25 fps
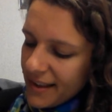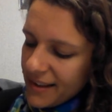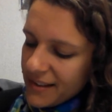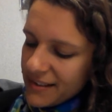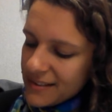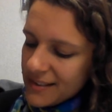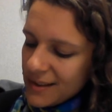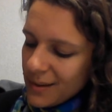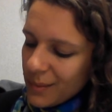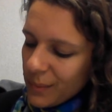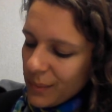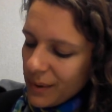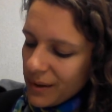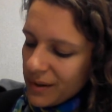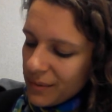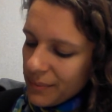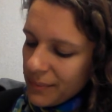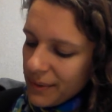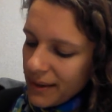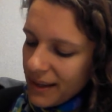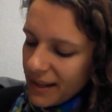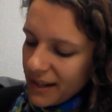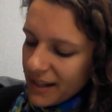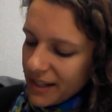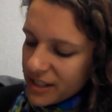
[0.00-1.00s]
So what are
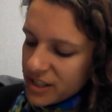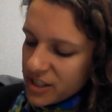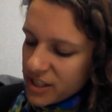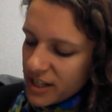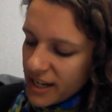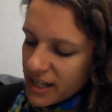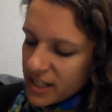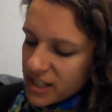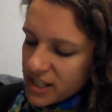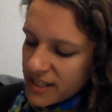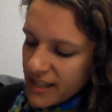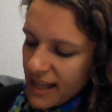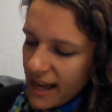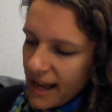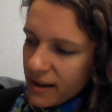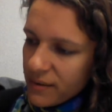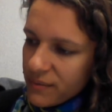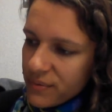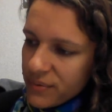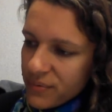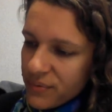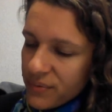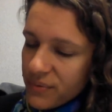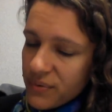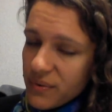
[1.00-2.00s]
we going to change that
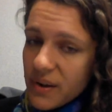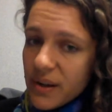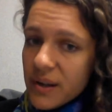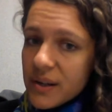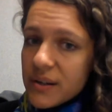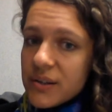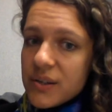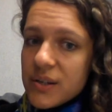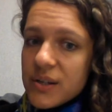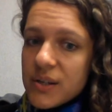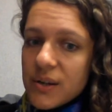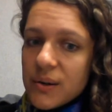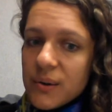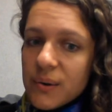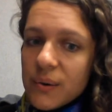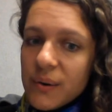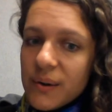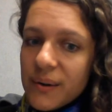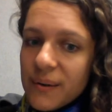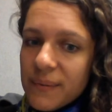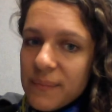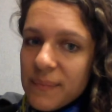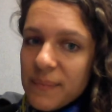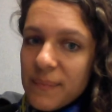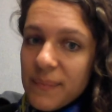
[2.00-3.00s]
f to?
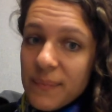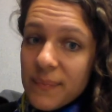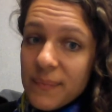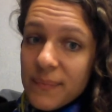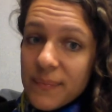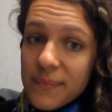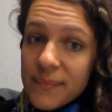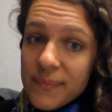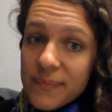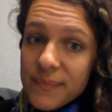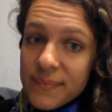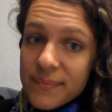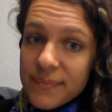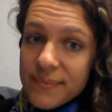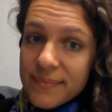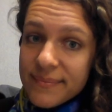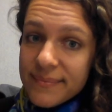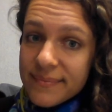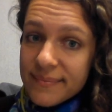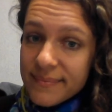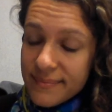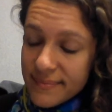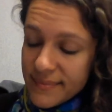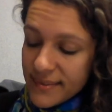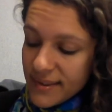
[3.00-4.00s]

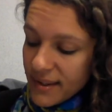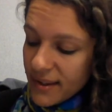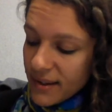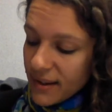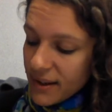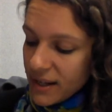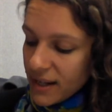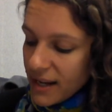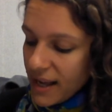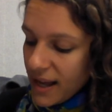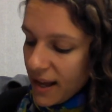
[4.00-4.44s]
Good,